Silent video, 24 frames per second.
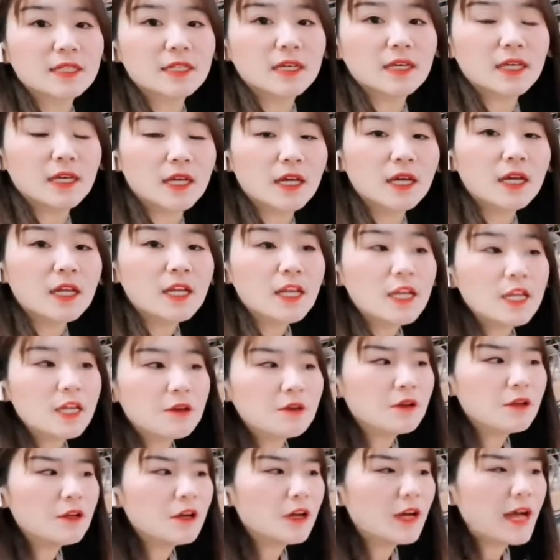
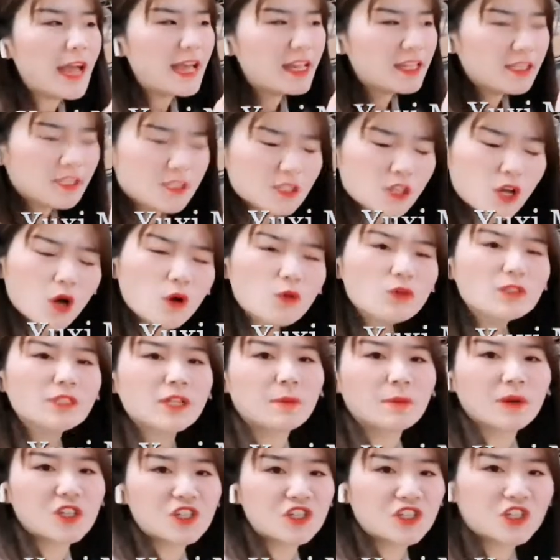as for the
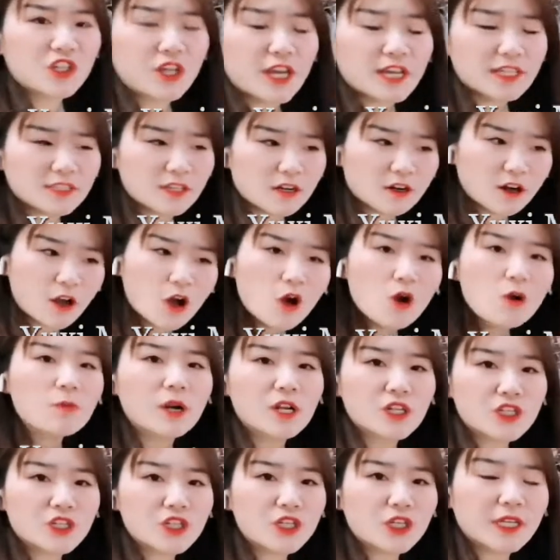machine, the whole
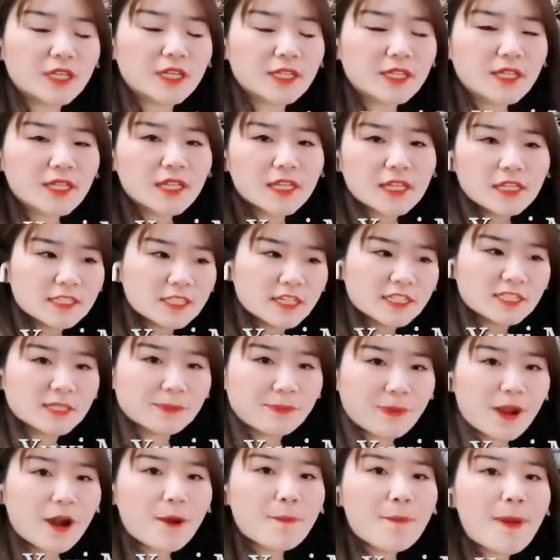machine, the
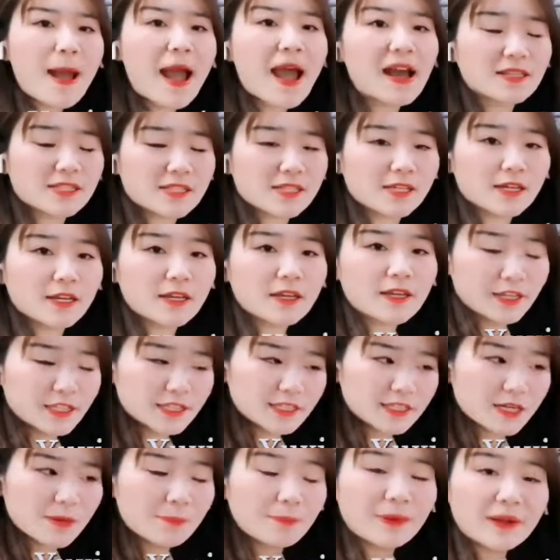spare part,
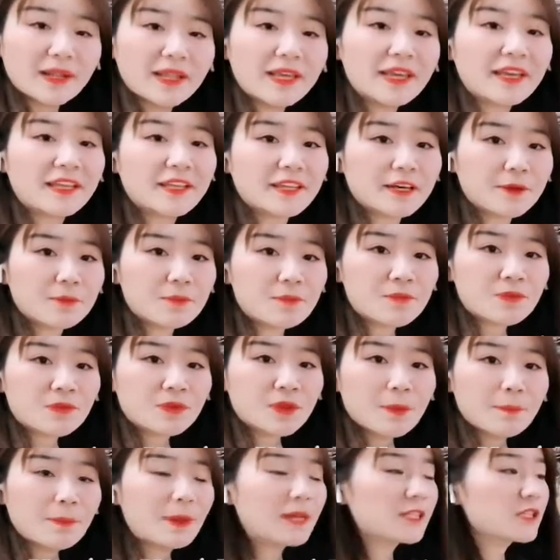the blade.
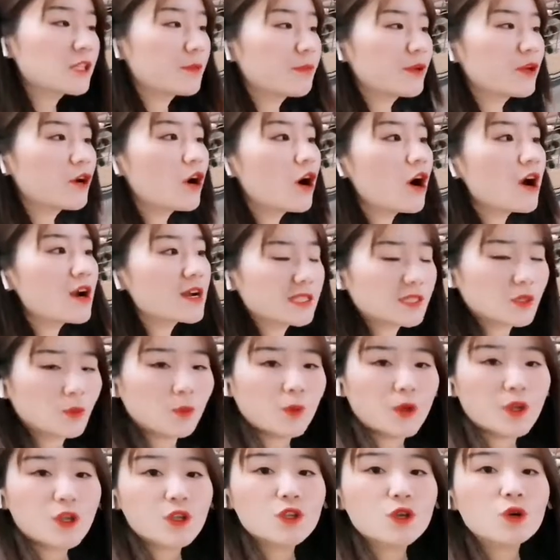But because
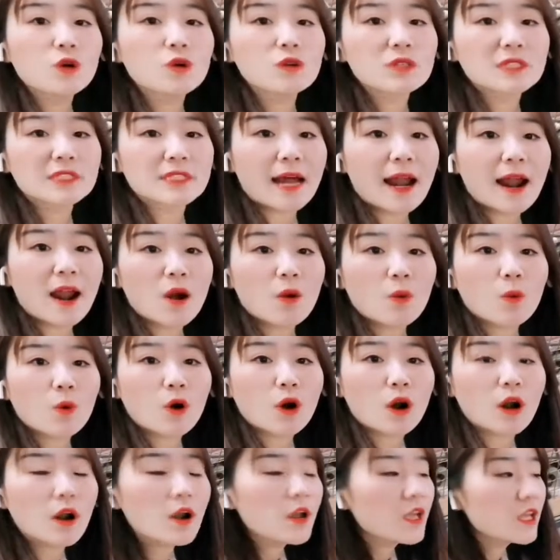we use
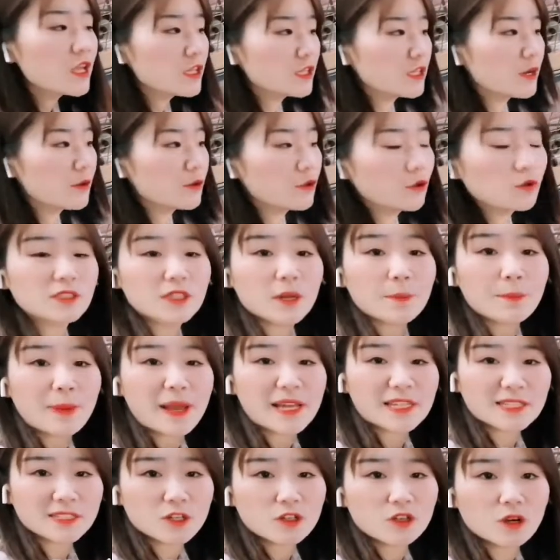the
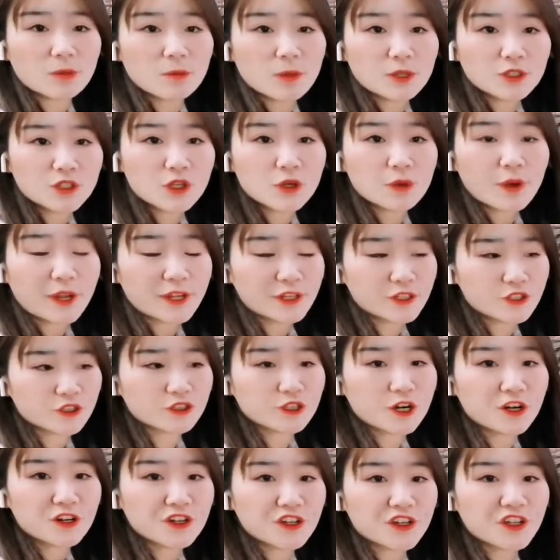best raw material
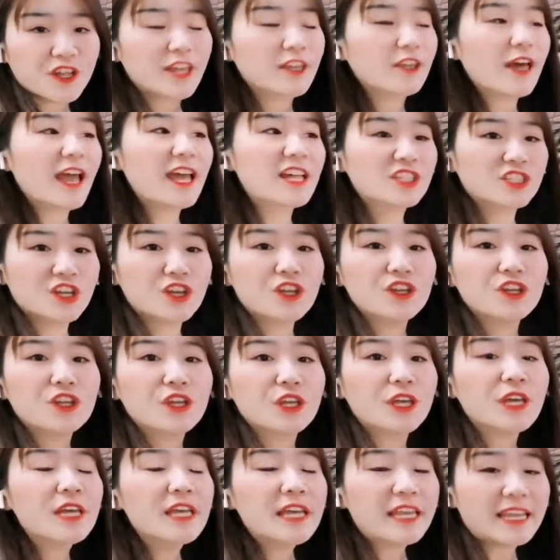H13 and
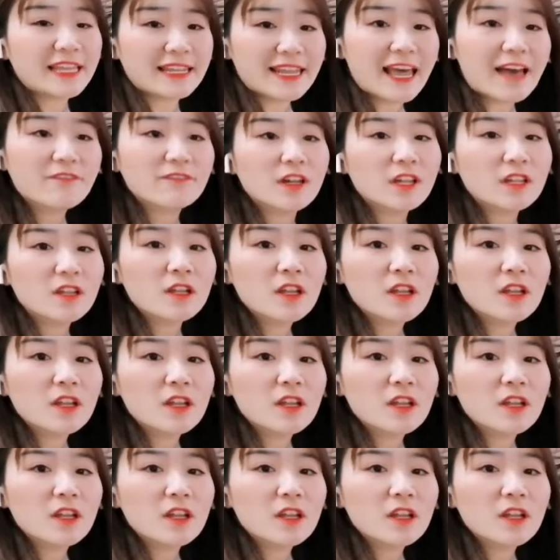SPD 11,